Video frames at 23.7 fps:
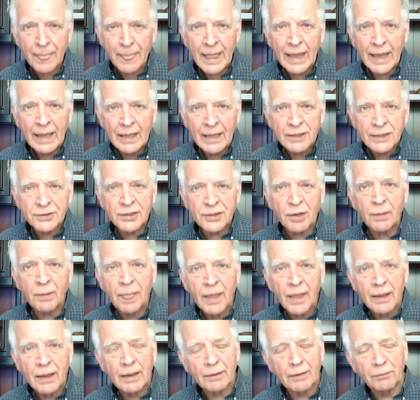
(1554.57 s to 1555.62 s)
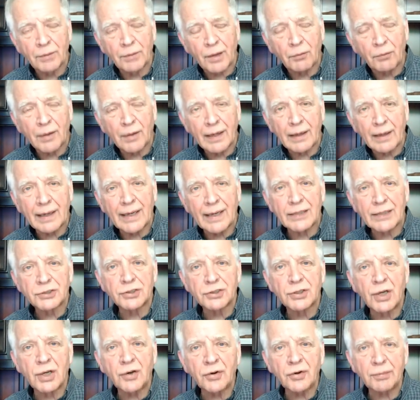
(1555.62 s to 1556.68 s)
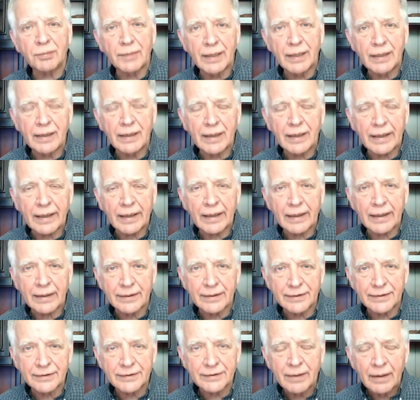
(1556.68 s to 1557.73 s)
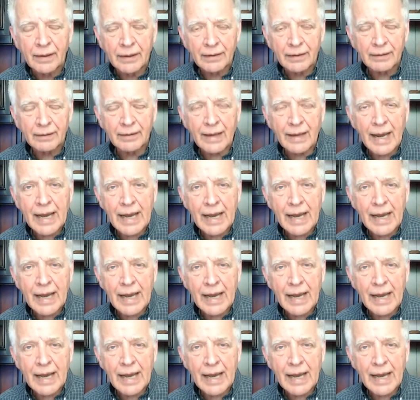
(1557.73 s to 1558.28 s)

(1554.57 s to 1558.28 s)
So, but what God showed me is that